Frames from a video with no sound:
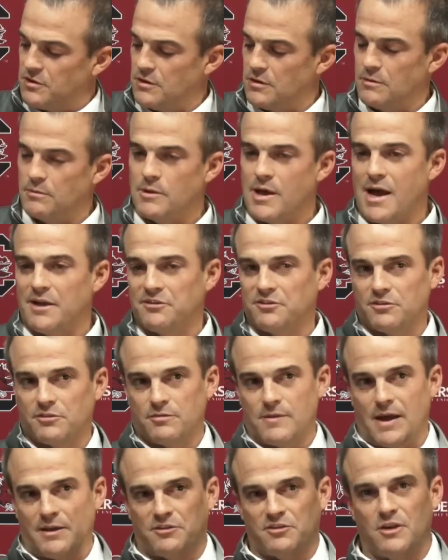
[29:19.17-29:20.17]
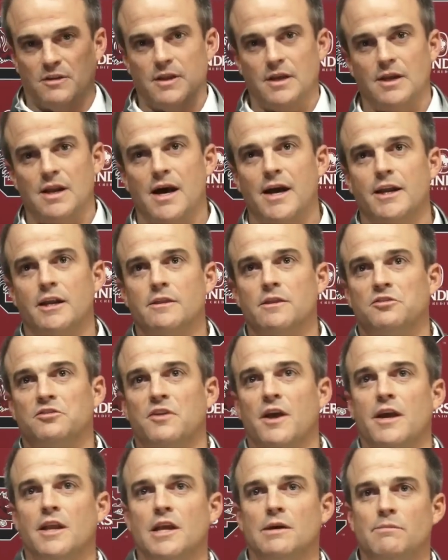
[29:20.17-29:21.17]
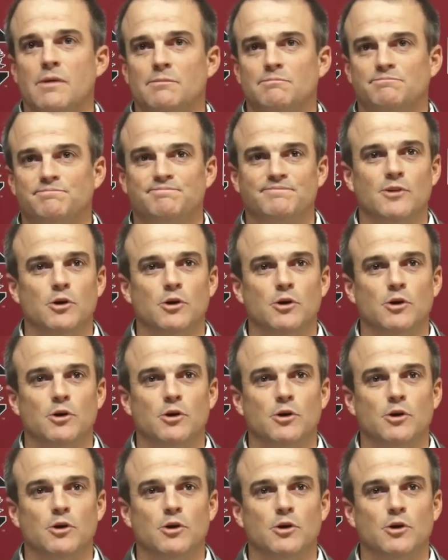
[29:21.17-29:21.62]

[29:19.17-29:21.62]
that Sunday night in the stadium.